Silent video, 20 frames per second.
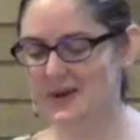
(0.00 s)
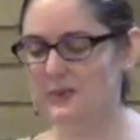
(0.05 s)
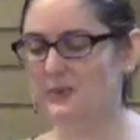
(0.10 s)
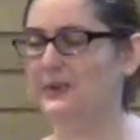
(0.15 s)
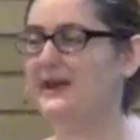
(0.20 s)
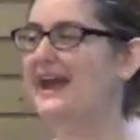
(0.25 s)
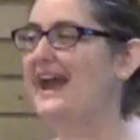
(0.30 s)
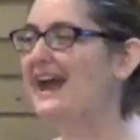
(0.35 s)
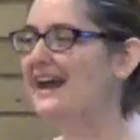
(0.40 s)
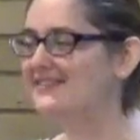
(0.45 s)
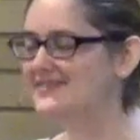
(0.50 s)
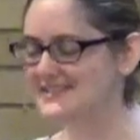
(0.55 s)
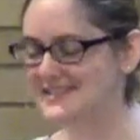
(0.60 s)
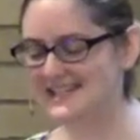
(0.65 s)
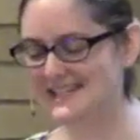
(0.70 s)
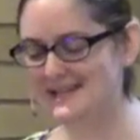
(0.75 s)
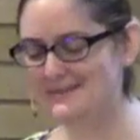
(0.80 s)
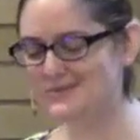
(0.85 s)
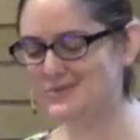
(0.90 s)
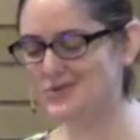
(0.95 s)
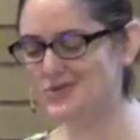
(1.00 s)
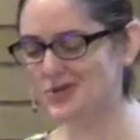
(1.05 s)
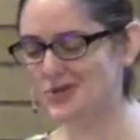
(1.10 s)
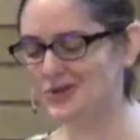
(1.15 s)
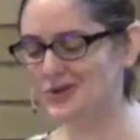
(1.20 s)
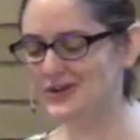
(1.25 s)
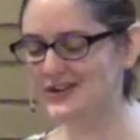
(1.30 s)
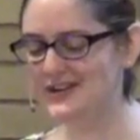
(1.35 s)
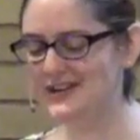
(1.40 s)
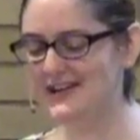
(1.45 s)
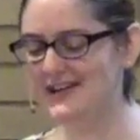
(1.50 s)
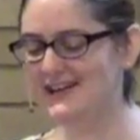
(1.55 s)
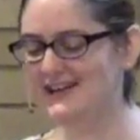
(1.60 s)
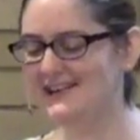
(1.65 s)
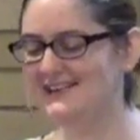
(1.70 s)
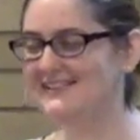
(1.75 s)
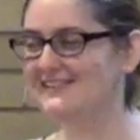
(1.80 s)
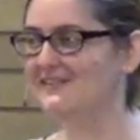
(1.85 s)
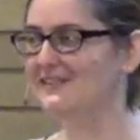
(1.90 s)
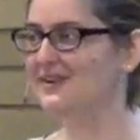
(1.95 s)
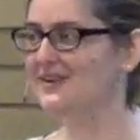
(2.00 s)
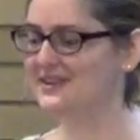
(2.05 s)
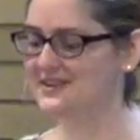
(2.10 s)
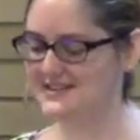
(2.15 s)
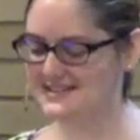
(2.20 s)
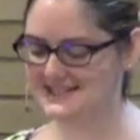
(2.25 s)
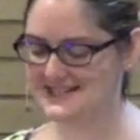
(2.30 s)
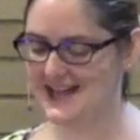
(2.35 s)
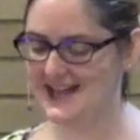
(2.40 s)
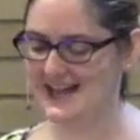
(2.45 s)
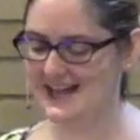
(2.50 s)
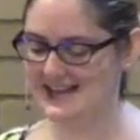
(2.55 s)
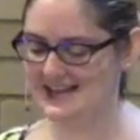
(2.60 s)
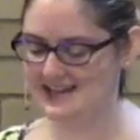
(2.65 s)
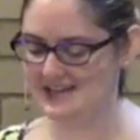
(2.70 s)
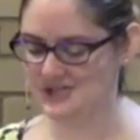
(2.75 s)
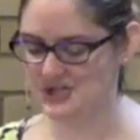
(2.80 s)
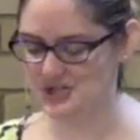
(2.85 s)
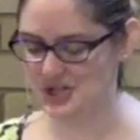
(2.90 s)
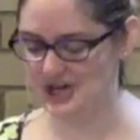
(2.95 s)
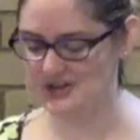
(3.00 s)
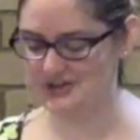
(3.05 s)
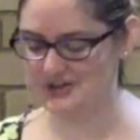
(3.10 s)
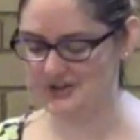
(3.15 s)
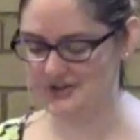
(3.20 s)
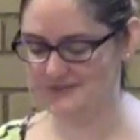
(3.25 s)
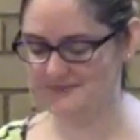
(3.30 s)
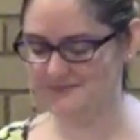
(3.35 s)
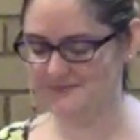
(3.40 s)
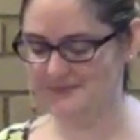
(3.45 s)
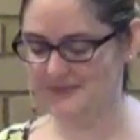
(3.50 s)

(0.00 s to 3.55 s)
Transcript: We have to keep journeying alongside each other.